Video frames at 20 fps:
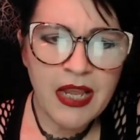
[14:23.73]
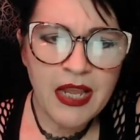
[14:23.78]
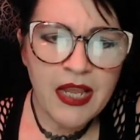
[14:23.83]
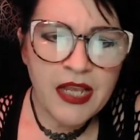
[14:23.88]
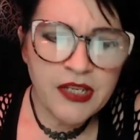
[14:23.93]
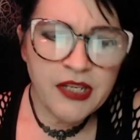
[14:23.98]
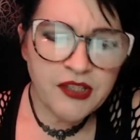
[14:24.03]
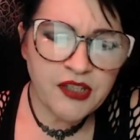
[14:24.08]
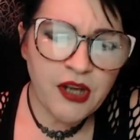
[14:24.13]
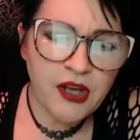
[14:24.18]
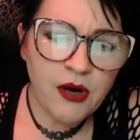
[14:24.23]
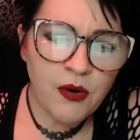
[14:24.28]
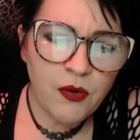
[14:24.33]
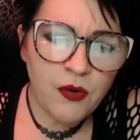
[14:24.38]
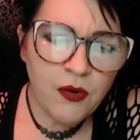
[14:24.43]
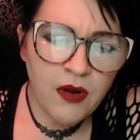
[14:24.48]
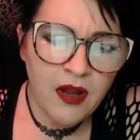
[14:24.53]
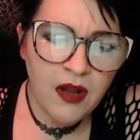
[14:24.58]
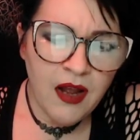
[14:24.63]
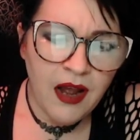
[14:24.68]

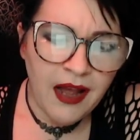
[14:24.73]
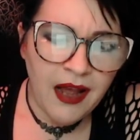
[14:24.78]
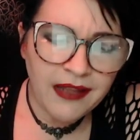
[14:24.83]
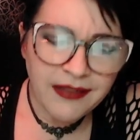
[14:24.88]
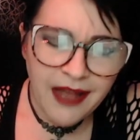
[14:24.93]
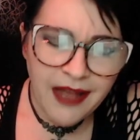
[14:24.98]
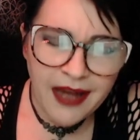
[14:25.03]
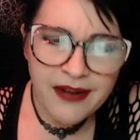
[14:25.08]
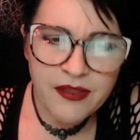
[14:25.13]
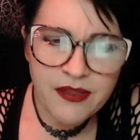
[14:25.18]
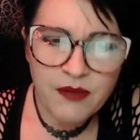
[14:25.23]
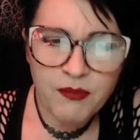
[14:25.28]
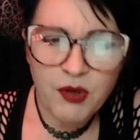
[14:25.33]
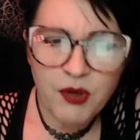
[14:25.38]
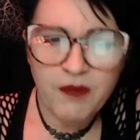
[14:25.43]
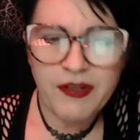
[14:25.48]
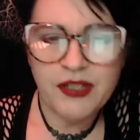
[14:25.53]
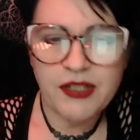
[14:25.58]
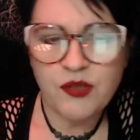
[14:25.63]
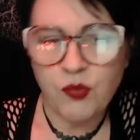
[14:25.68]
So a lot of the
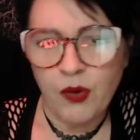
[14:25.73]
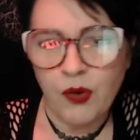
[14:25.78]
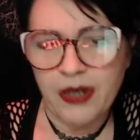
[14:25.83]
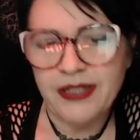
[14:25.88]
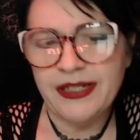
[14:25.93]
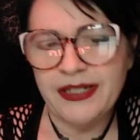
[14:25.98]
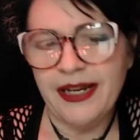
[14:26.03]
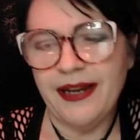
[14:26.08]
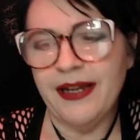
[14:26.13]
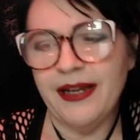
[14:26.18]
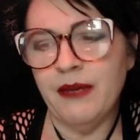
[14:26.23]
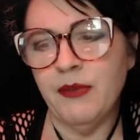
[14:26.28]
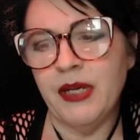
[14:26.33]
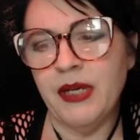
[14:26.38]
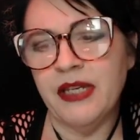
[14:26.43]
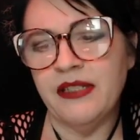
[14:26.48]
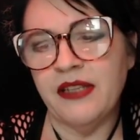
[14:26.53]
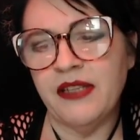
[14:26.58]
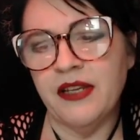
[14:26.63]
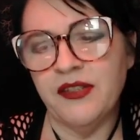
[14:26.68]
movie's runtime
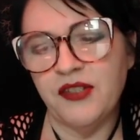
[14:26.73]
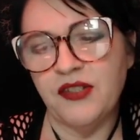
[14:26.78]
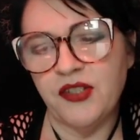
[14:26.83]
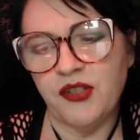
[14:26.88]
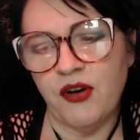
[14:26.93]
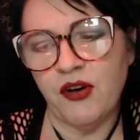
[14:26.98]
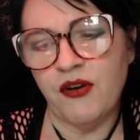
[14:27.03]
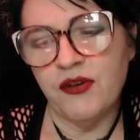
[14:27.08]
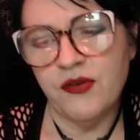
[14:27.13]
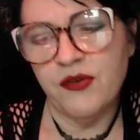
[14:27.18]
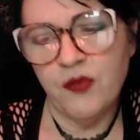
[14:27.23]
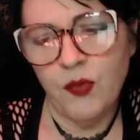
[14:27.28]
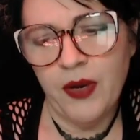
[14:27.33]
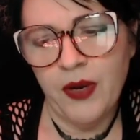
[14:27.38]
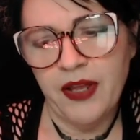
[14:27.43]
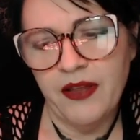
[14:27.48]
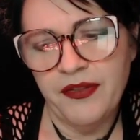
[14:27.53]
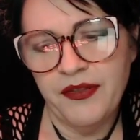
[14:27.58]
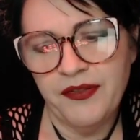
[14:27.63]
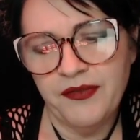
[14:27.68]
is concerned
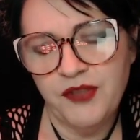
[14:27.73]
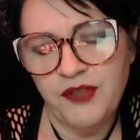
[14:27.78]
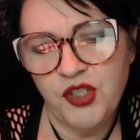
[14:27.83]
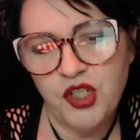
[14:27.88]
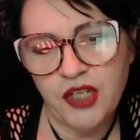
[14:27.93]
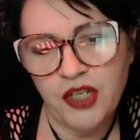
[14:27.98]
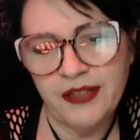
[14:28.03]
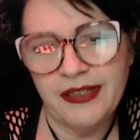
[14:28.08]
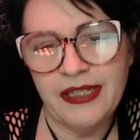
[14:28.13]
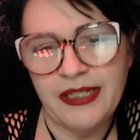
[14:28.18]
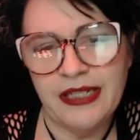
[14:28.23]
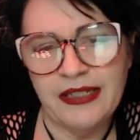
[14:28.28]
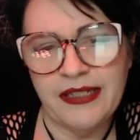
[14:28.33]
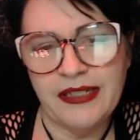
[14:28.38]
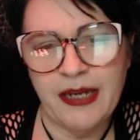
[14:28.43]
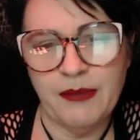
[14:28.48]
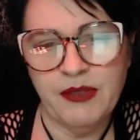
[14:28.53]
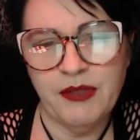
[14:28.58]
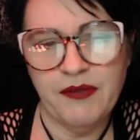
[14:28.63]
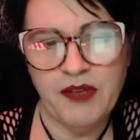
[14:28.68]
with just these
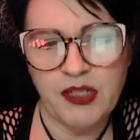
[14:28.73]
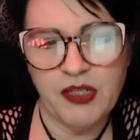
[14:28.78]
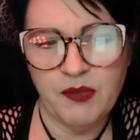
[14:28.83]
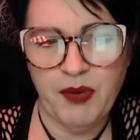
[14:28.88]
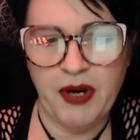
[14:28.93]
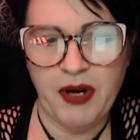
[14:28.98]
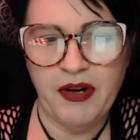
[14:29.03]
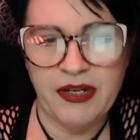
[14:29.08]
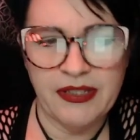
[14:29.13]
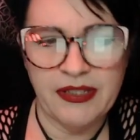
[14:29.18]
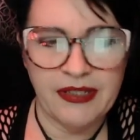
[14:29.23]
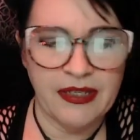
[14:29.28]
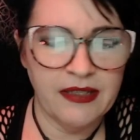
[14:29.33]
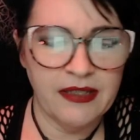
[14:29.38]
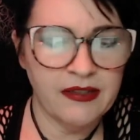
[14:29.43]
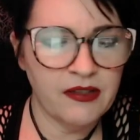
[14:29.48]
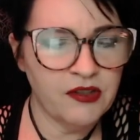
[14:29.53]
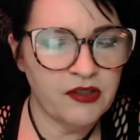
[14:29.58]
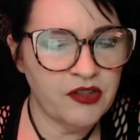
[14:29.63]
types of experiences.